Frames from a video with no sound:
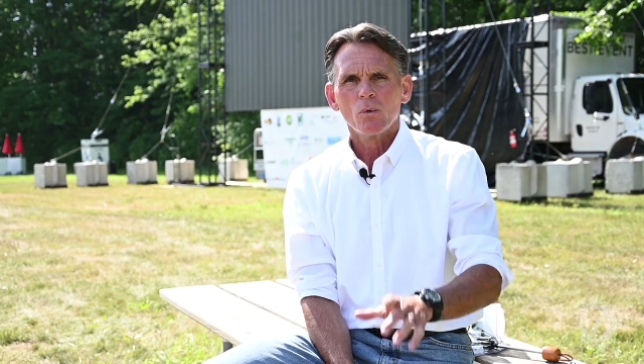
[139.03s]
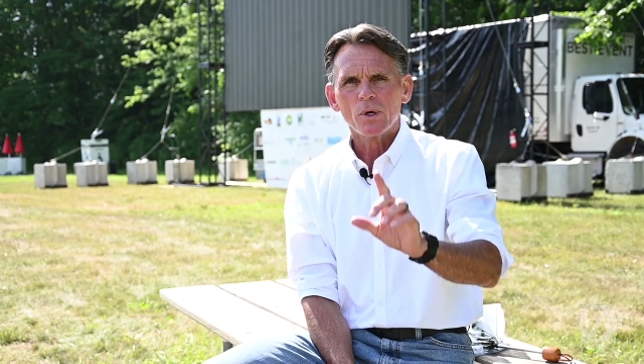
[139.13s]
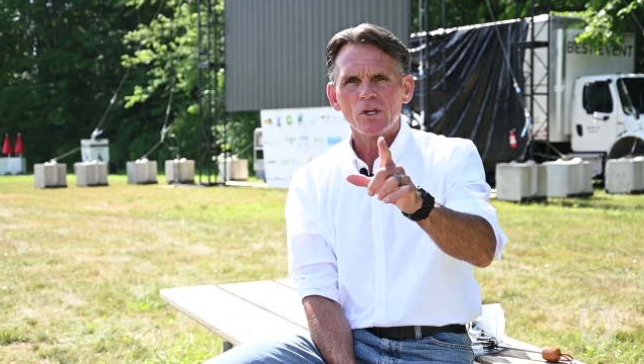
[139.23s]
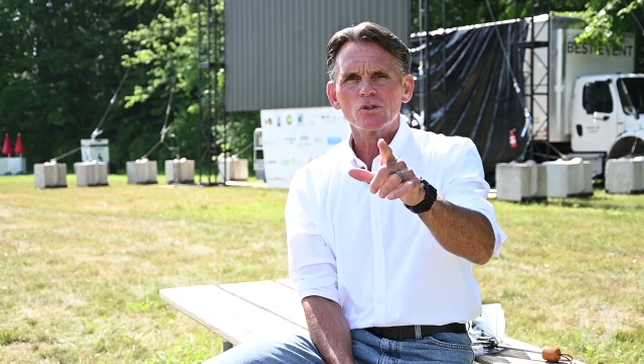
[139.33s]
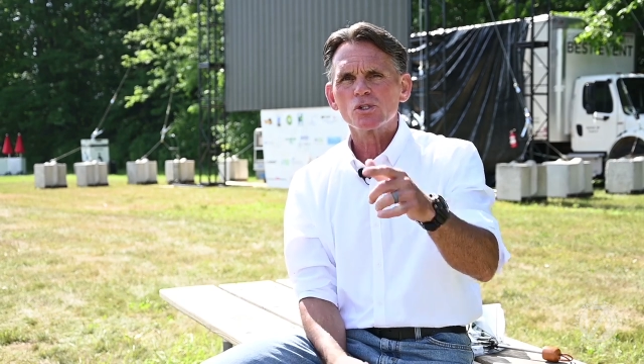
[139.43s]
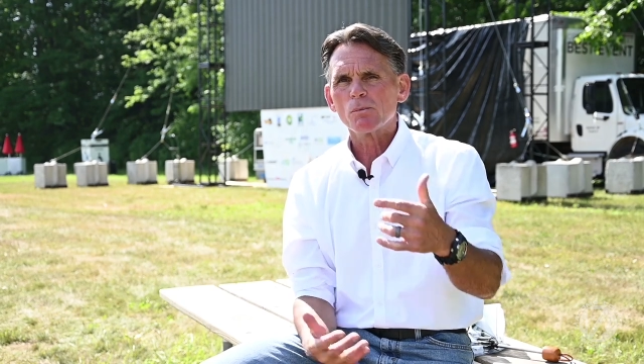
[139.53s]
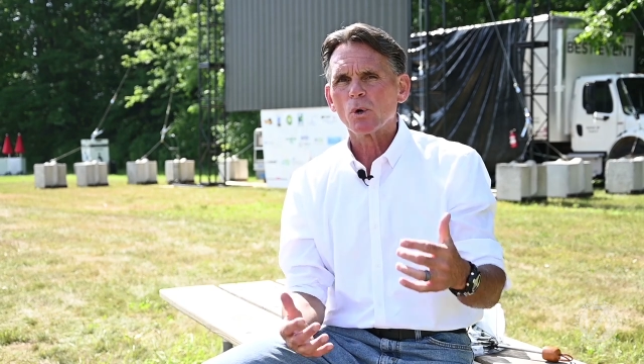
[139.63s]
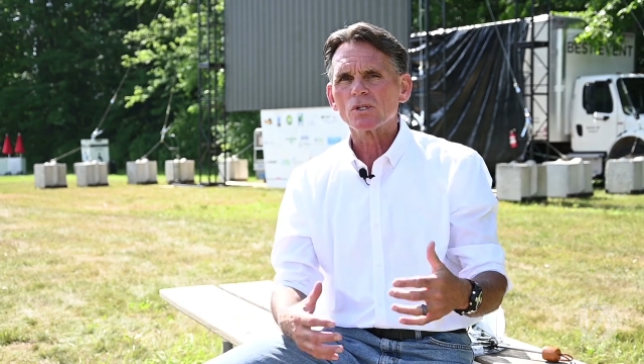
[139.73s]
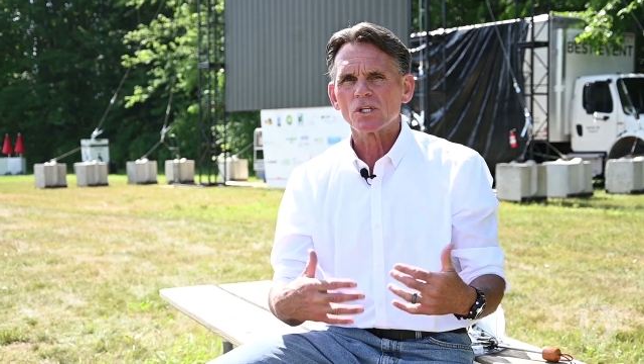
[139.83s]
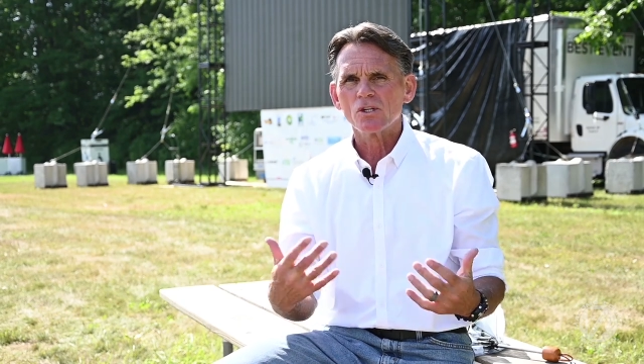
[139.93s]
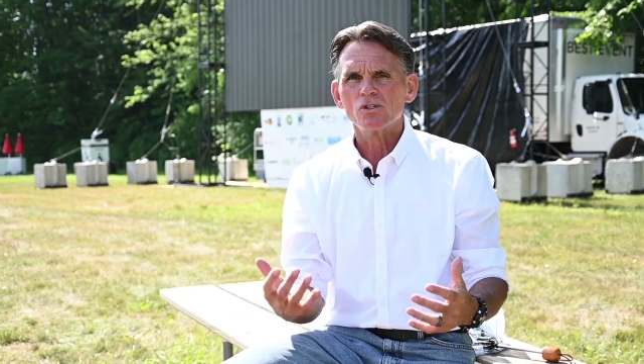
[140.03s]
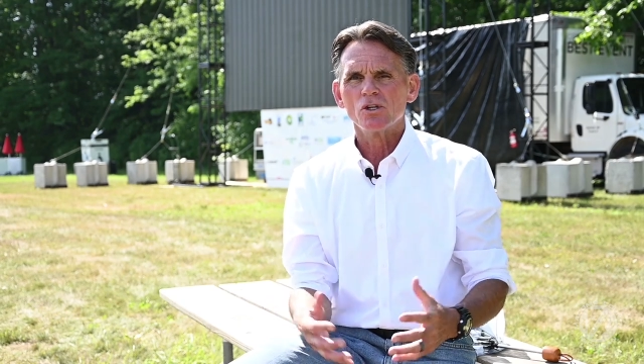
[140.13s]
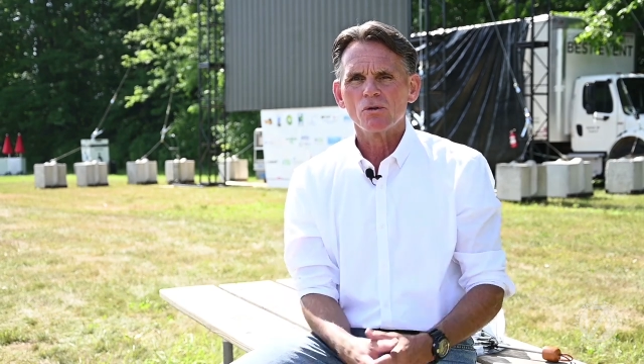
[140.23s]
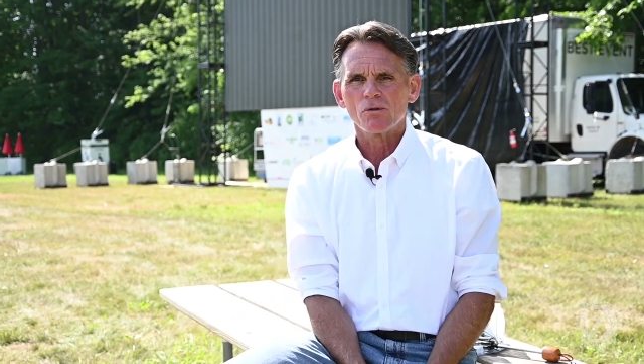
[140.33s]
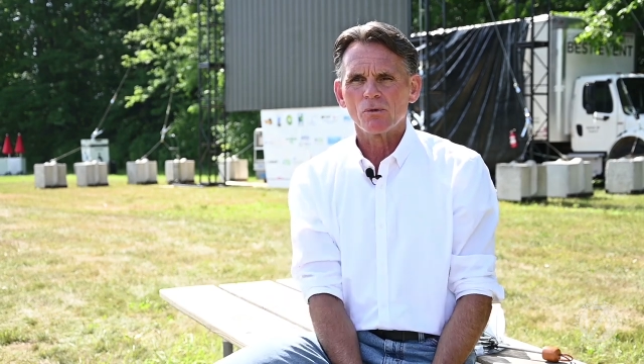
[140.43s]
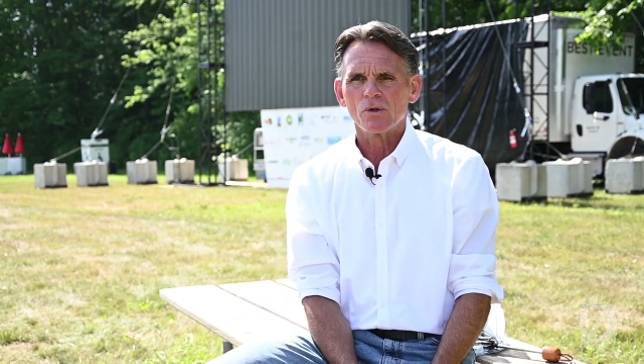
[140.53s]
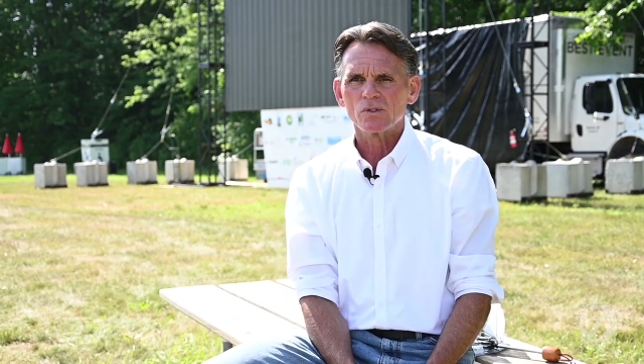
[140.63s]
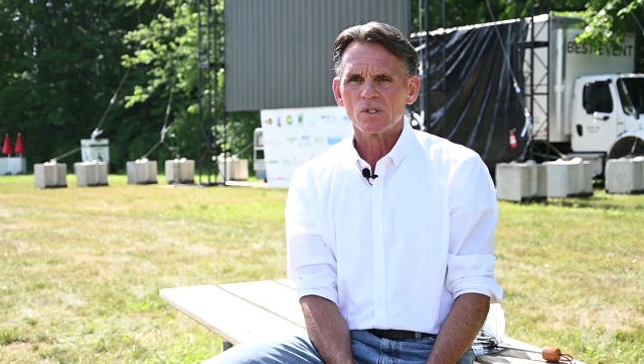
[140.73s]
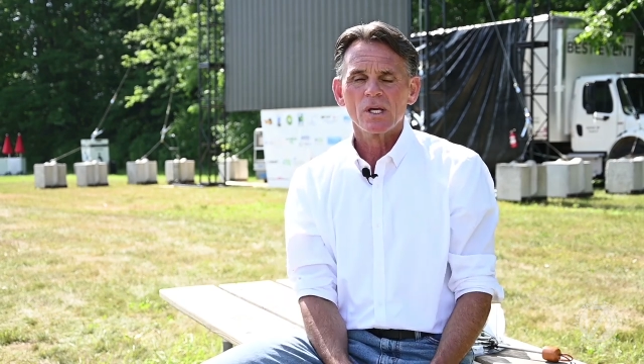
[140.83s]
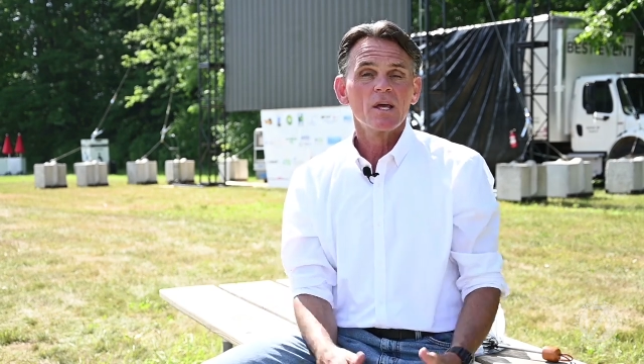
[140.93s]
We need your support to continue through
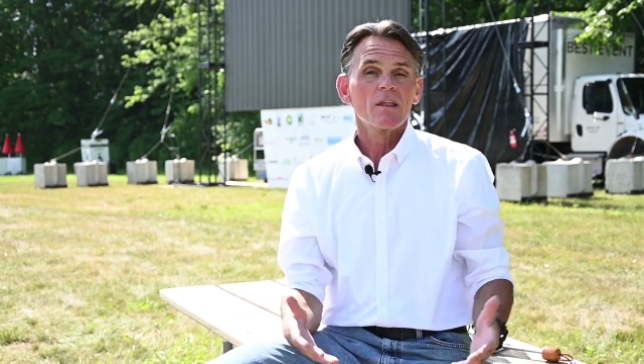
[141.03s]
this.